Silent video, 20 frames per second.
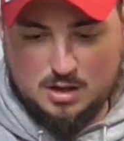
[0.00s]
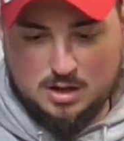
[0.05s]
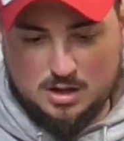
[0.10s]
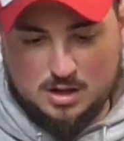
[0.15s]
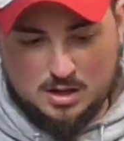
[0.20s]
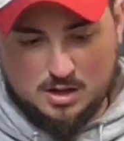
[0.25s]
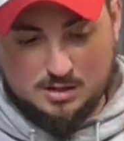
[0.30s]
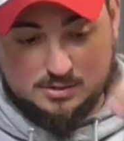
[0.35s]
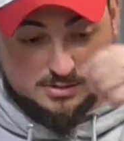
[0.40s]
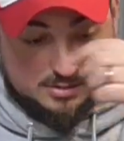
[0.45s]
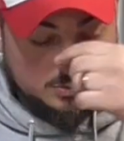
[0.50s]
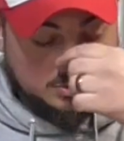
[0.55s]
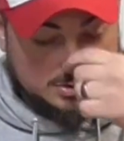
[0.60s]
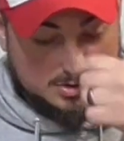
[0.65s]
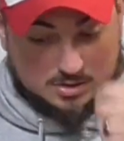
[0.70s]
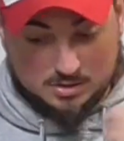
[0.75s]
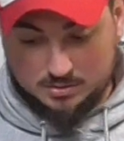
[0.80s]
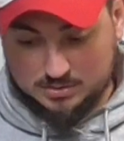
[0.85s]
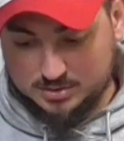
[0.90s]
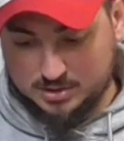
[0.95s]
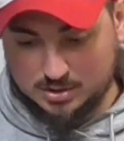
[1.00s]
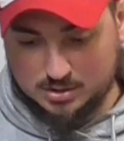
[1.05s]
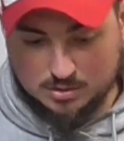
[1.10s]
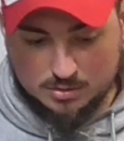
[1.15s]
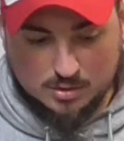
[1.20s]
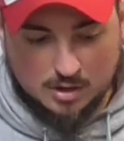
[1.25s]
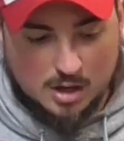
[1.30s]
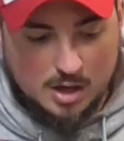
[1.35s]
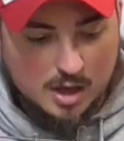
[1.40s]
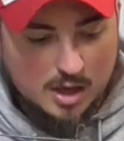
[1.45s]
So what you're going to
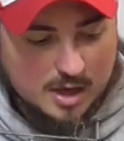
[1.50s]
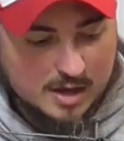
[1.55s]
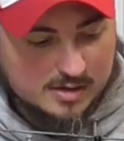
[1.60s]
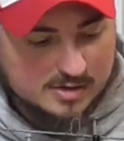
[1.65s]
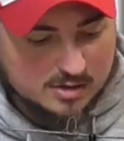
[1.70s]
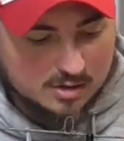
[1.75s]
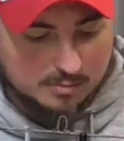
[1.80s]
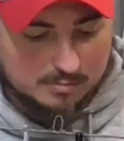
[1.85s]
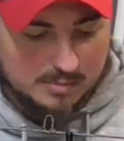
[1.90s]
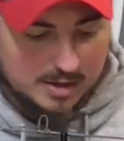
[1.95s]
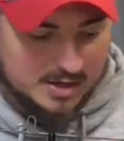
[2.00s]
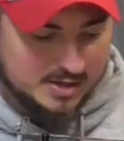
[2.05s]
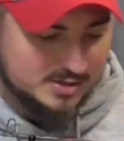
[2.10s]
do is you're going to